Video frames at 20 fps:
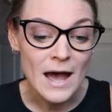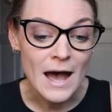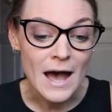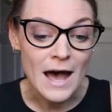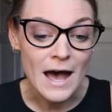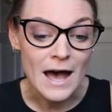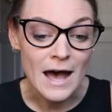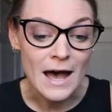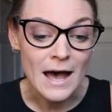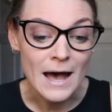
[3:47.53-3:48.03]

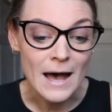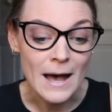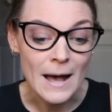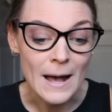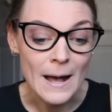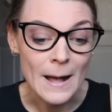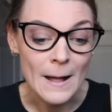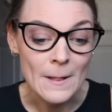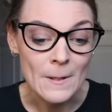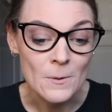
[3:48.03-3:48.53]

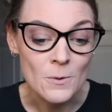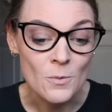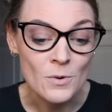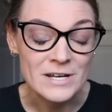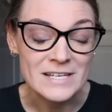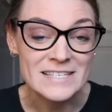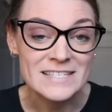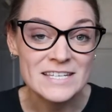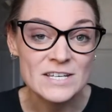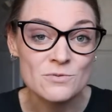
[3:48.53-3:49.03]
want
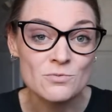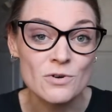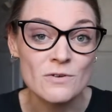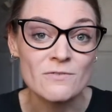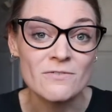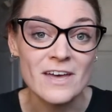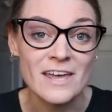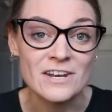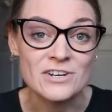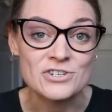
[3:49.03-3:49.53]
to seek
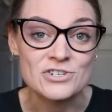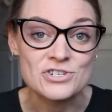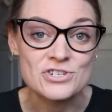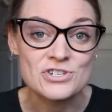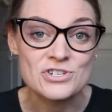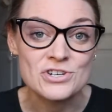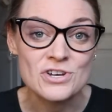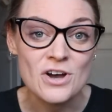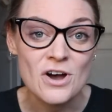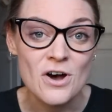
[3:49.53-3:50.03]
revenge